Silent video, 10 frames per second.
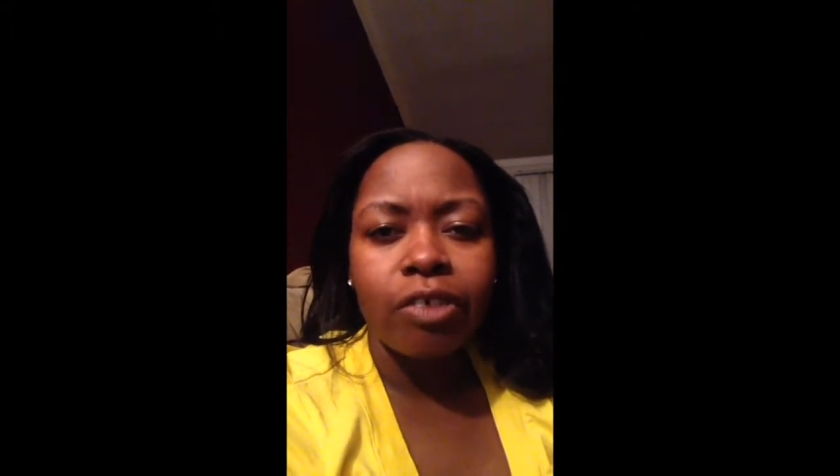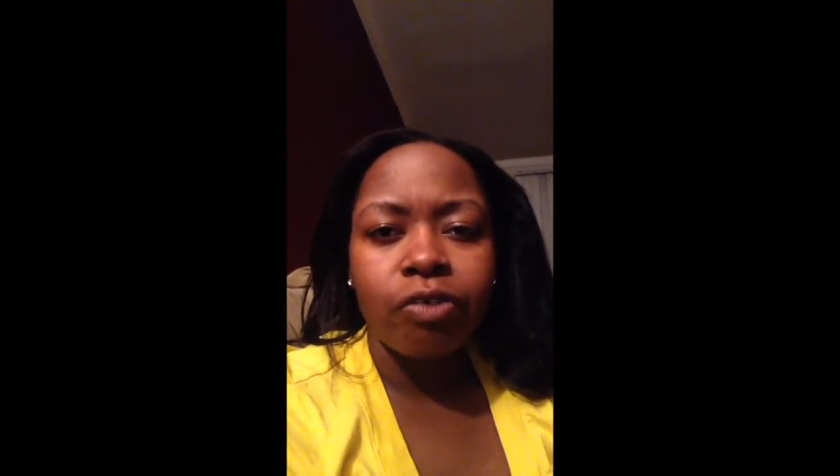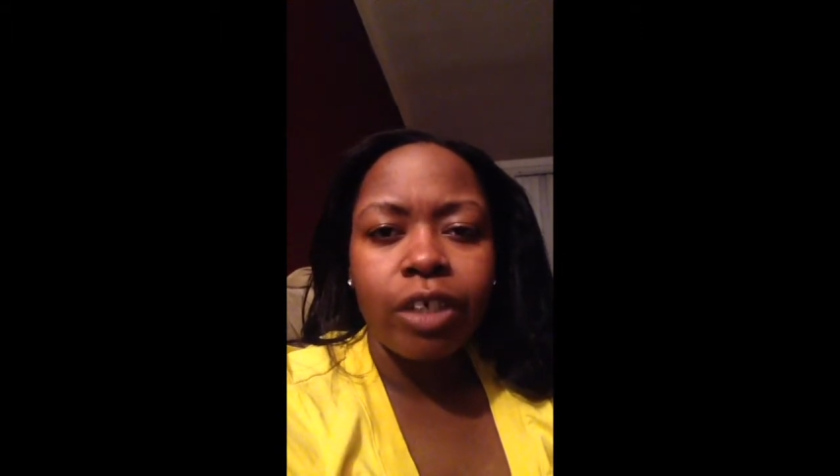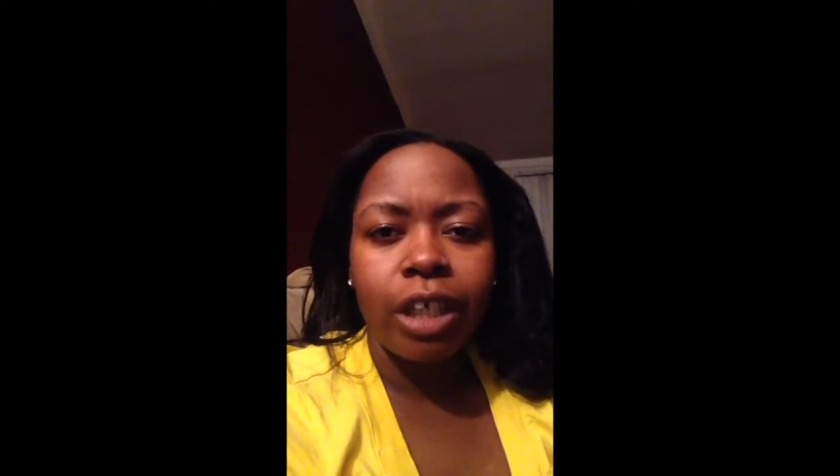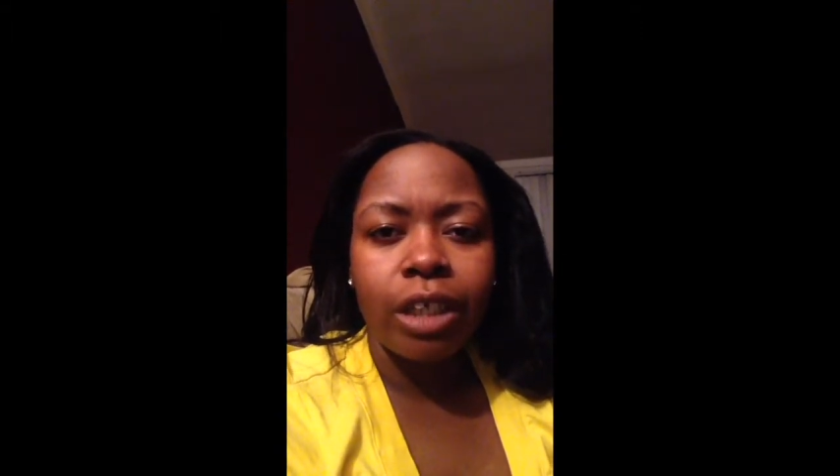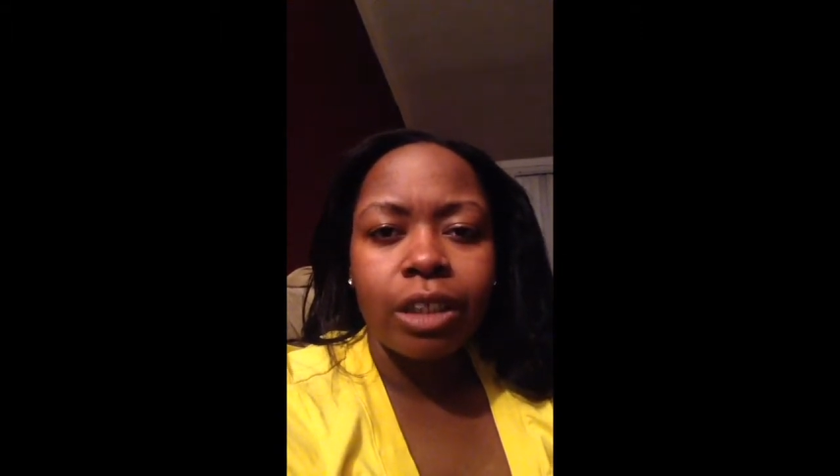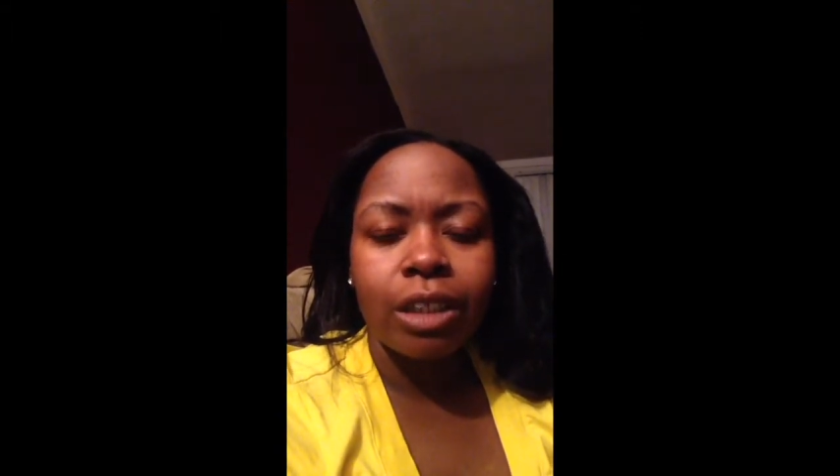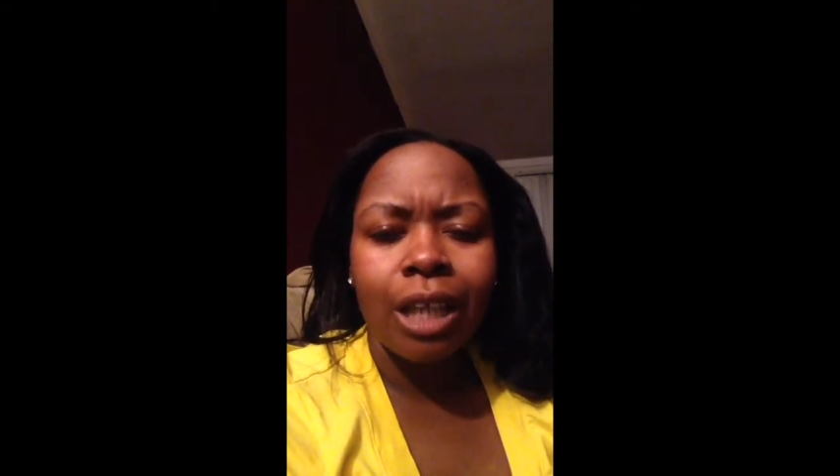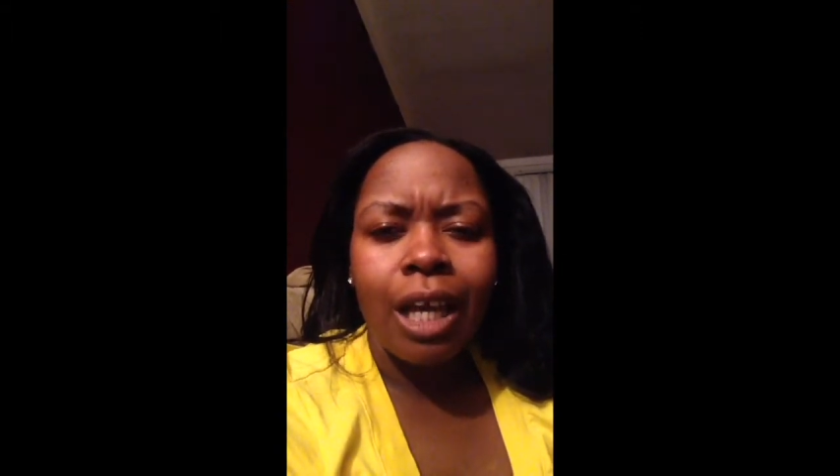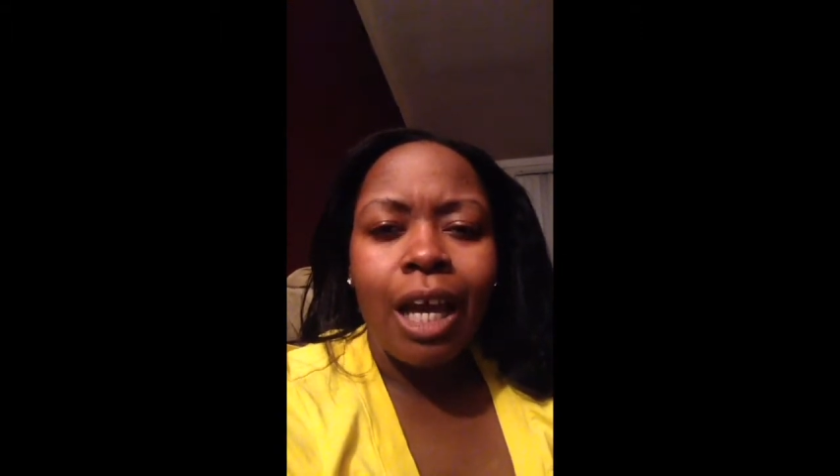3 days.
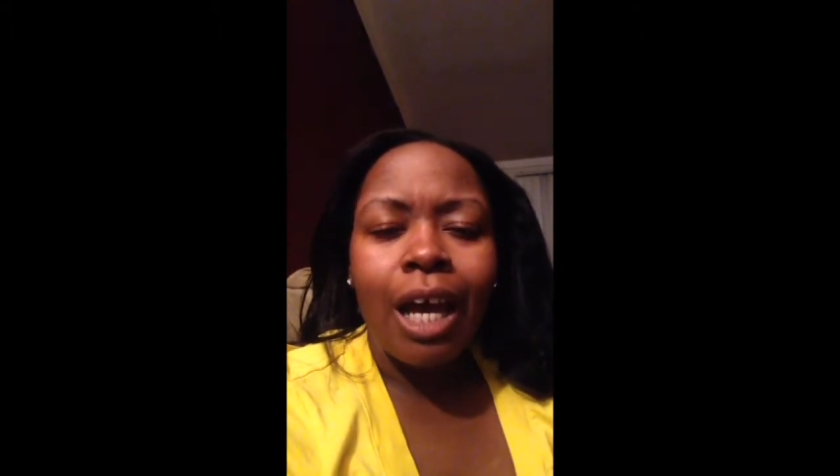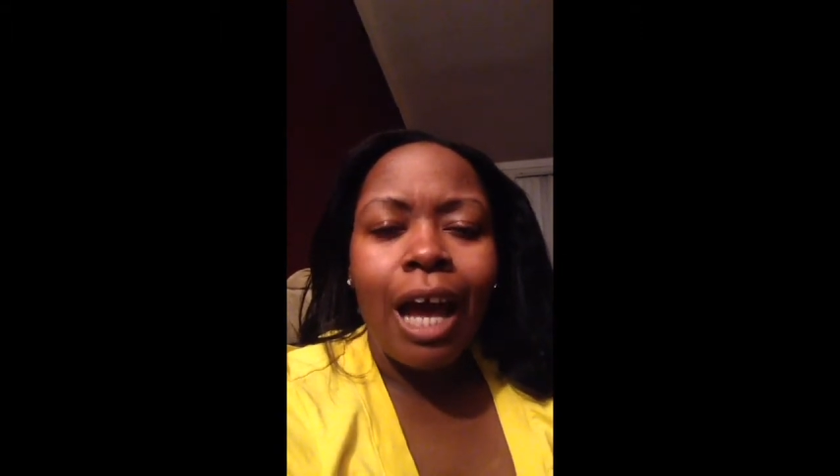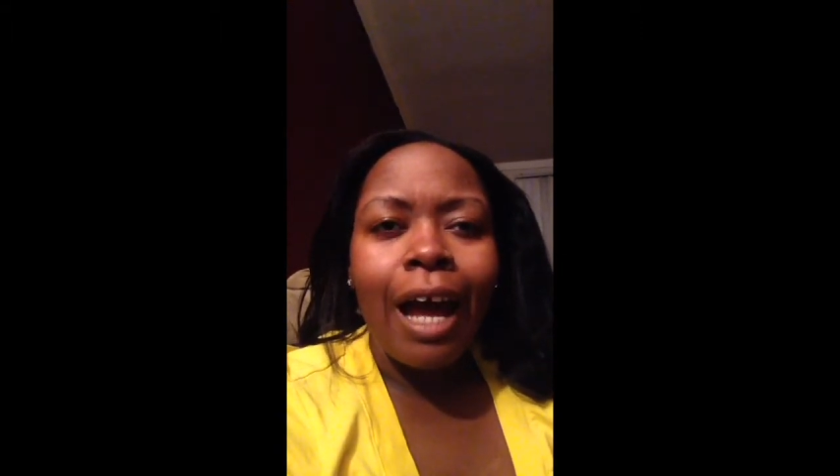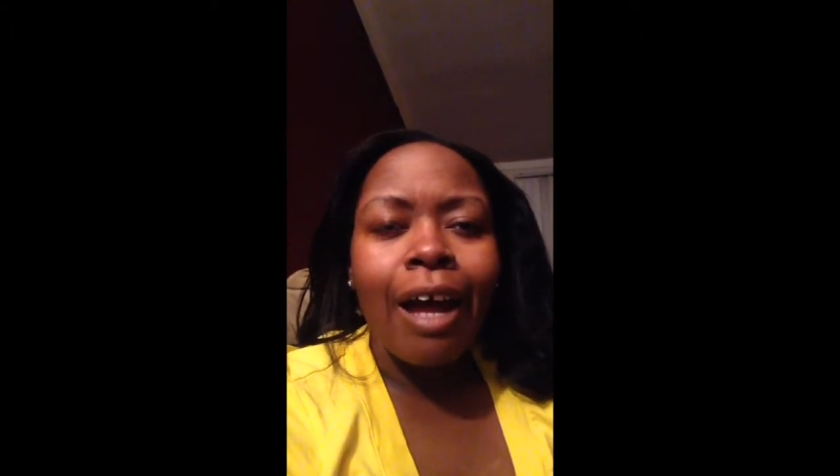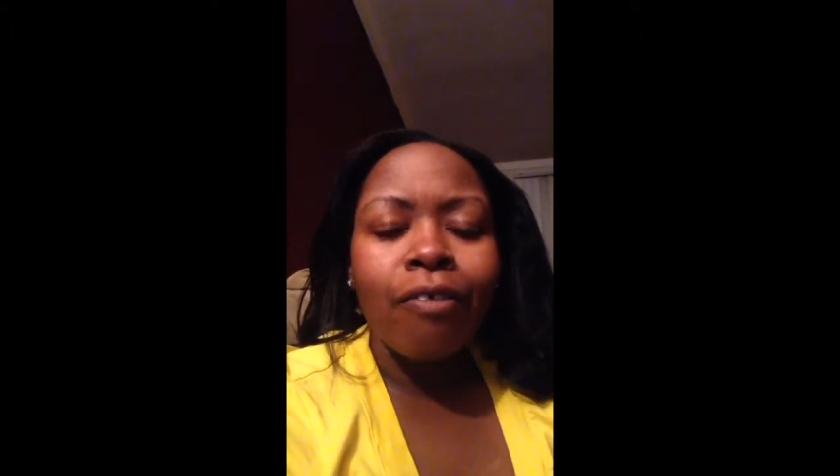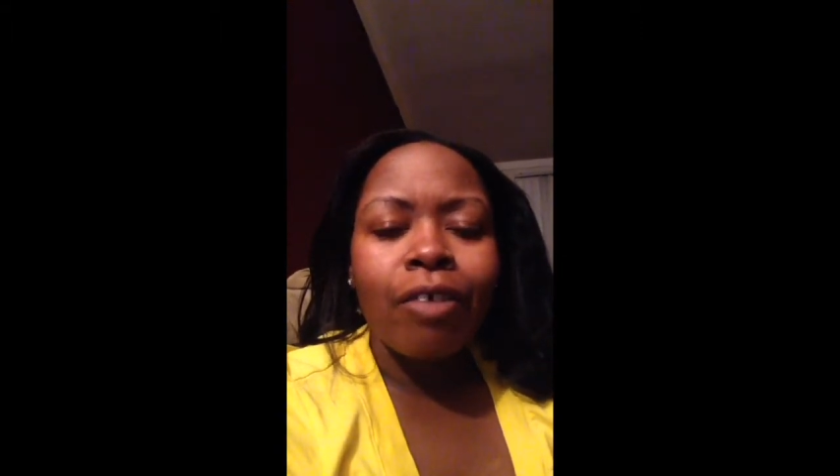I have